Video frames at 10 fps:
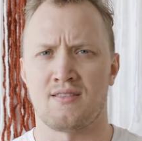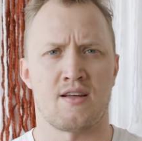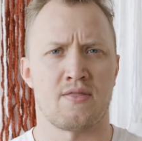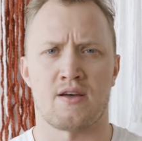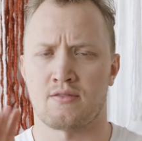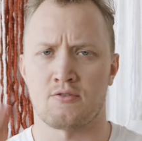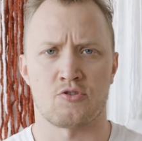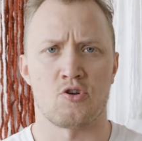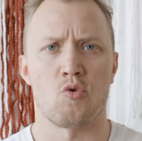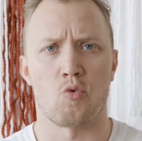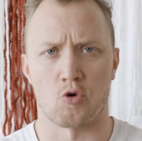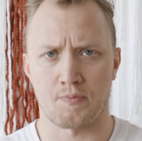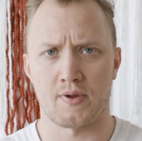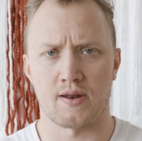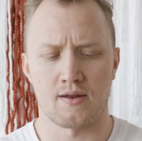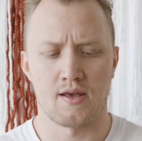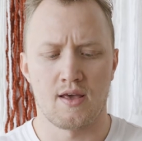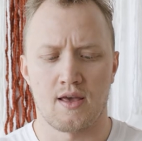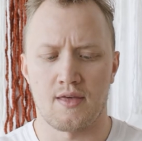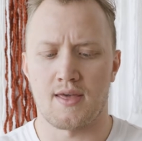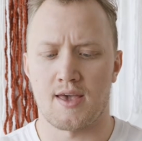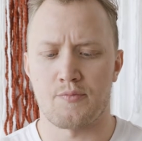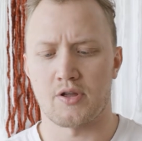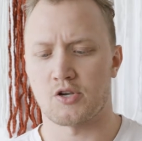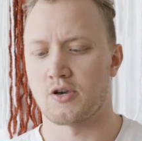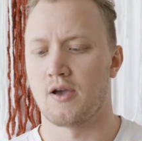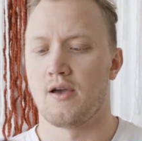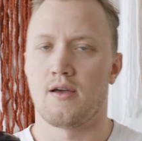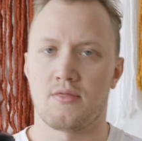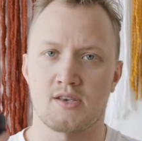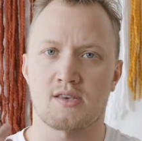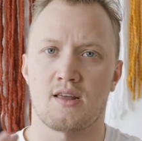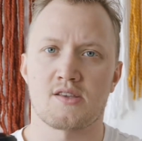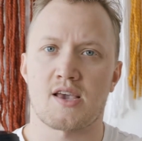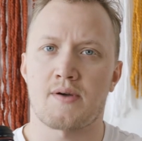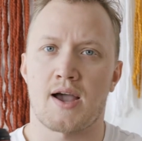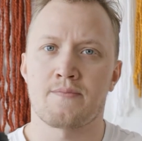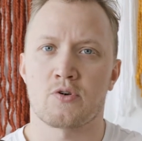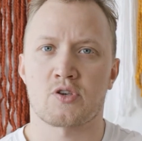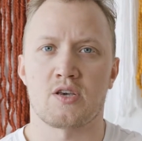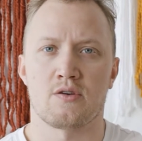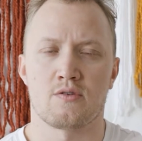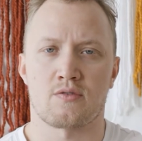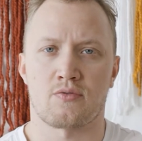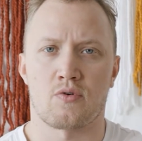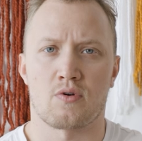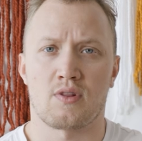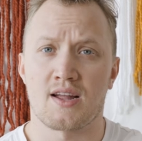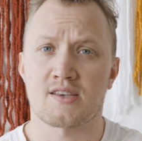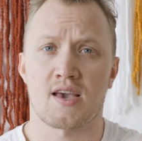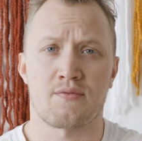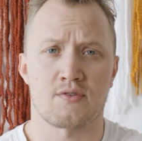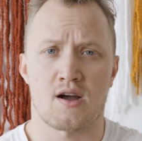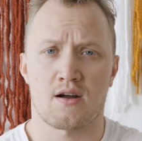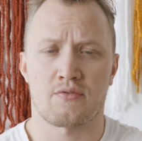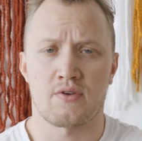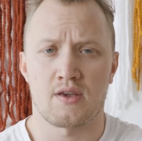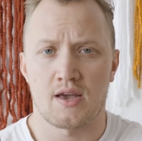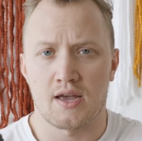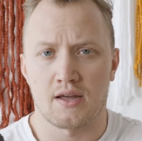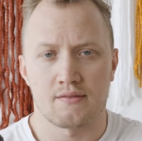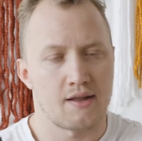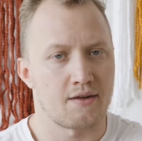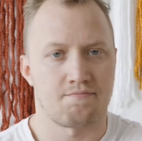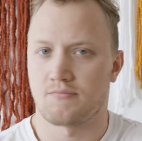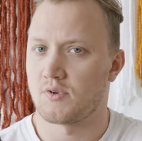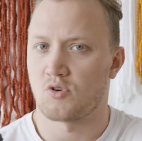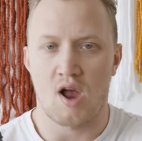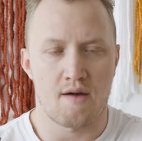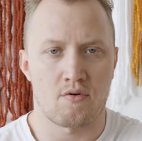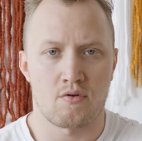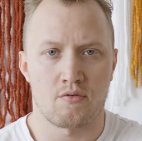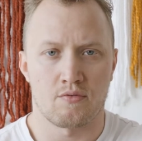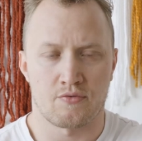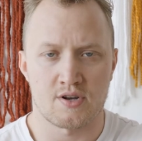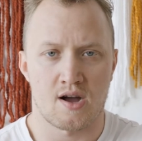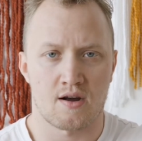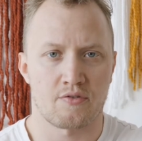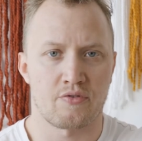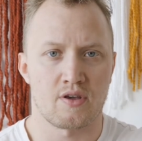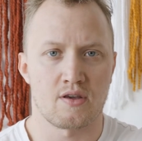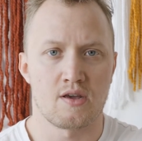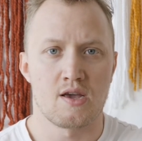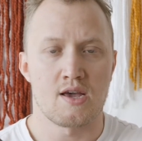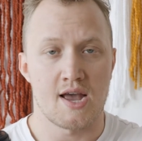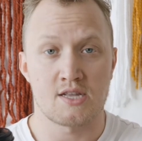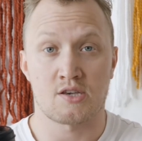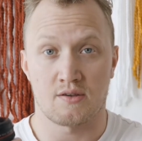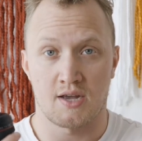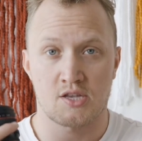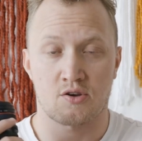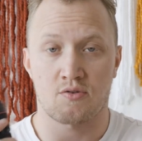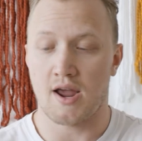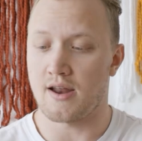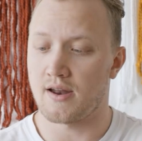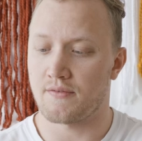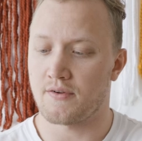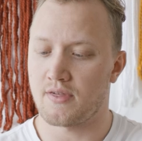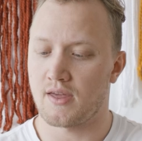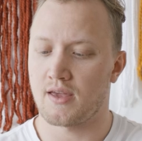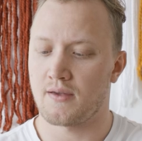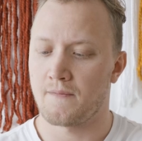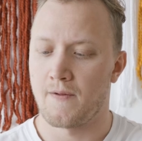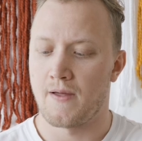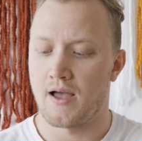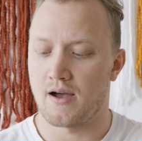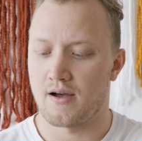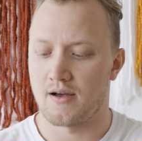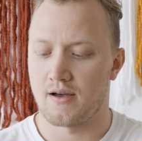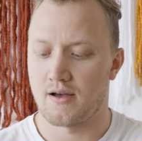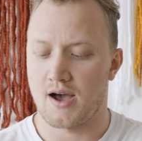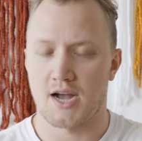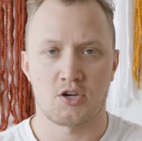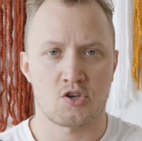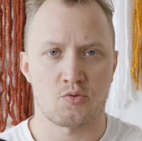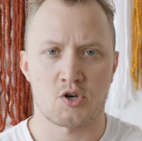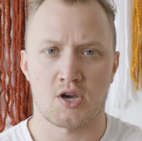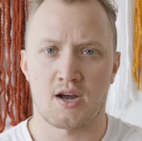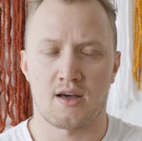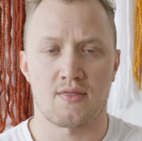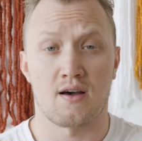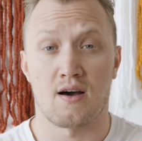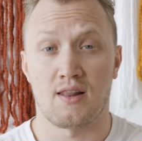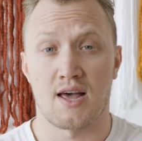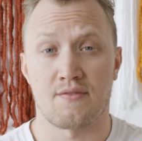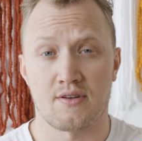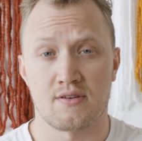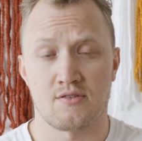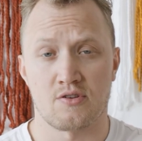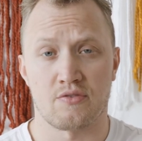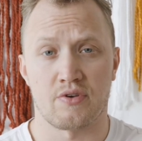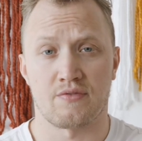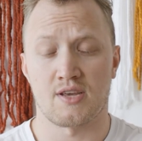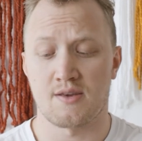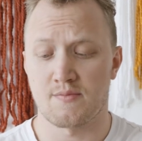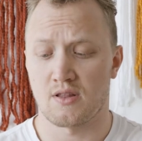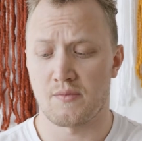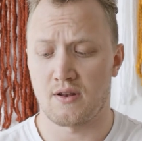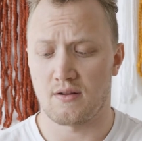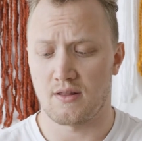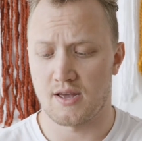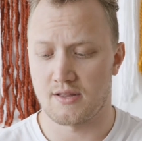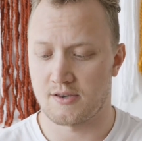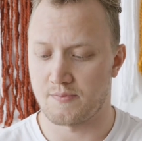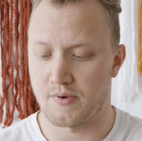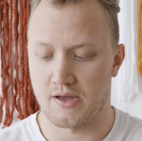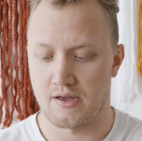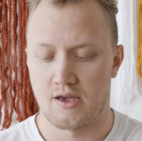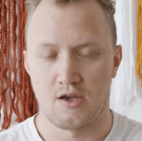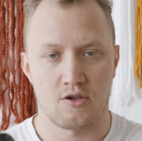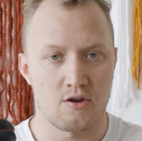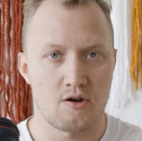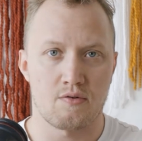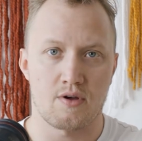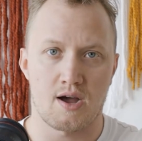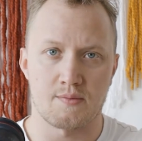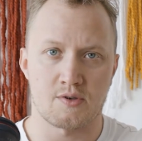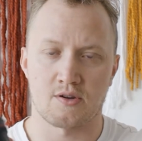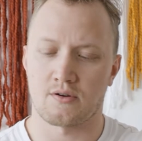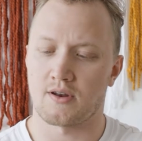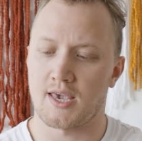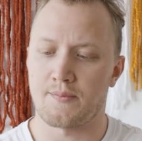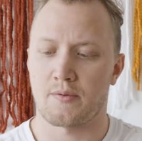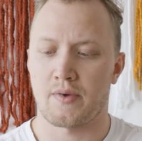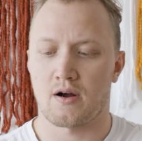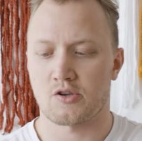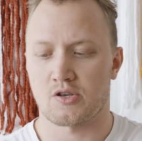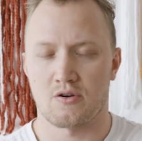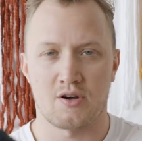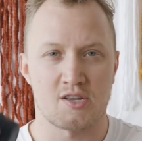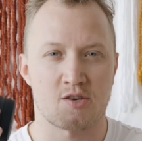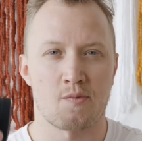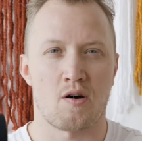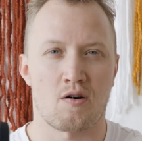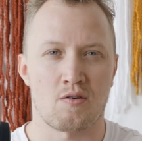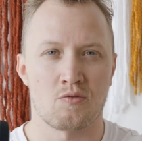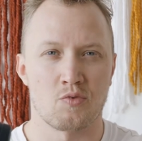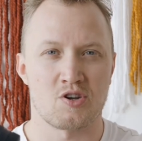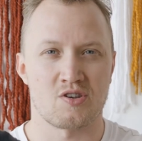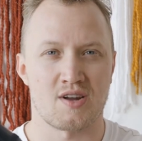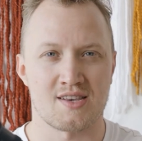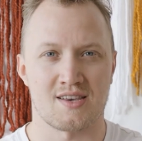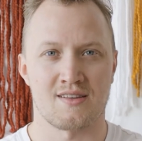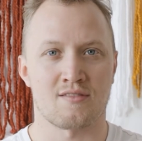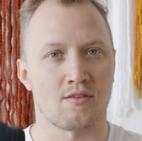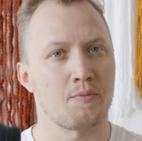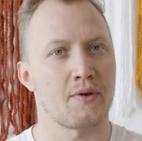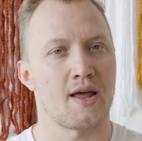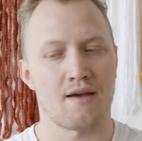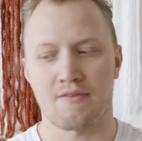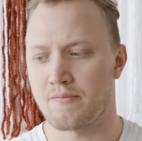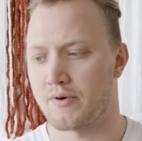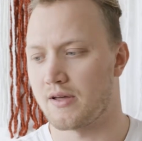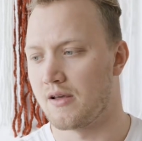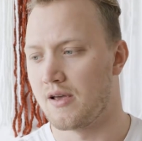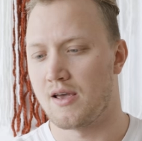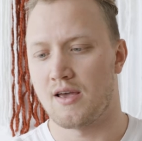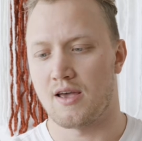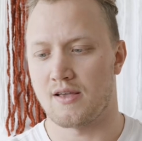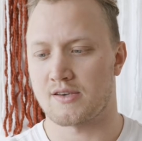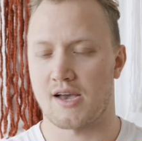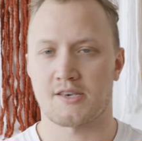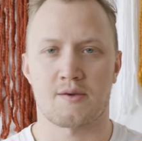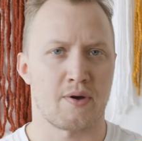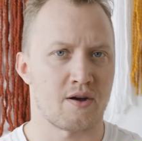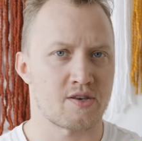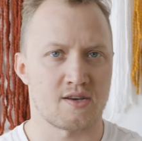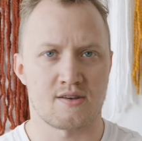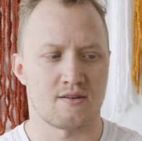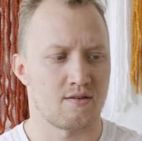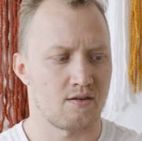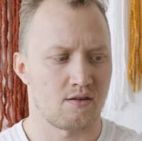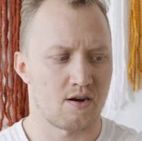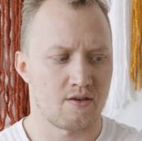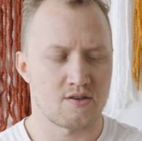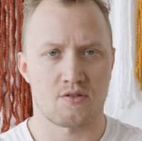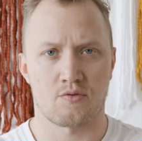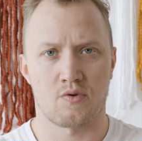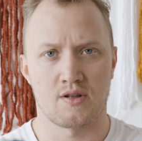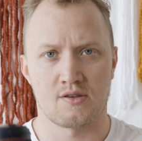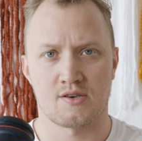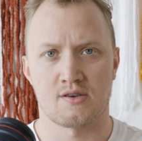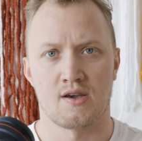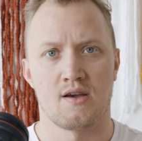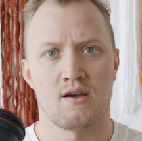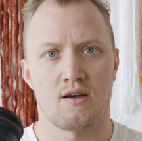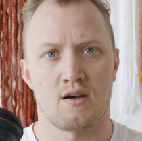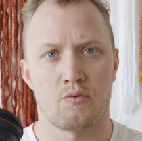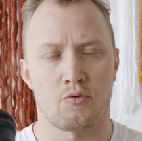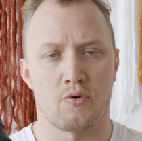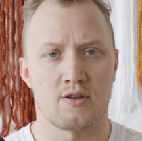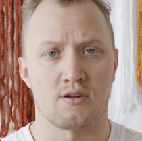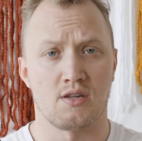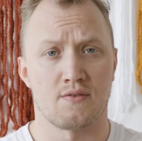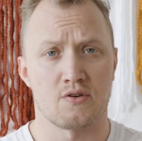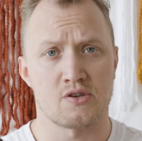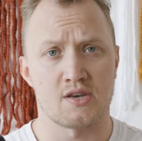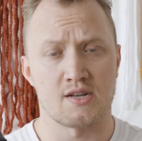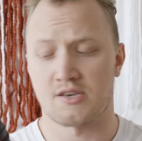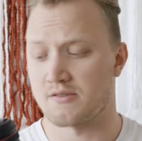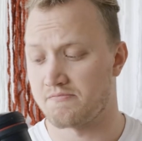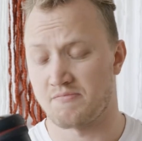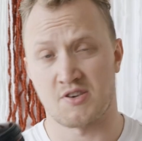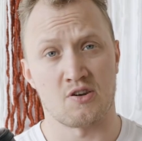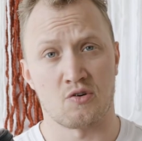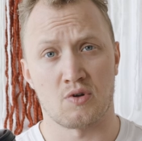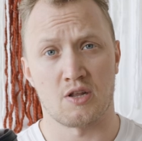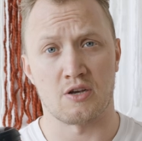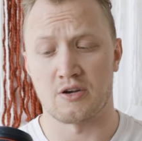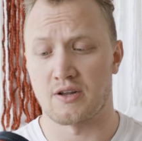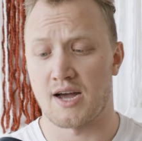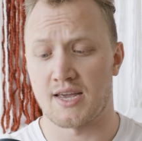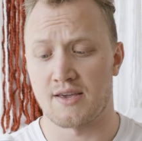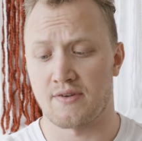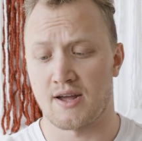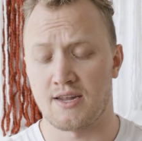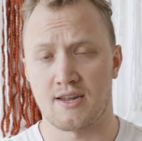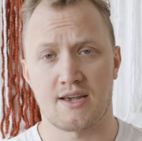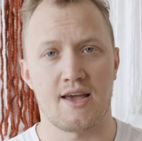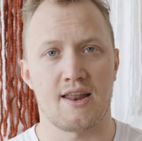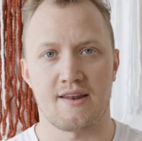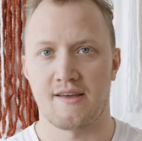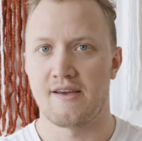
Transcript: that there's no warping in the image. This lens I mostly use for landscape photography and like travel photography. It's great and everything. I just wish I got the 11 to 15 millimeter lens, but you know, I'm still gonna keep it in my arsenal. It's small, which is nice. It's a little bit heavy, but size comparison to a lot of these other ones, with what it delivers, it's still really good. I need to get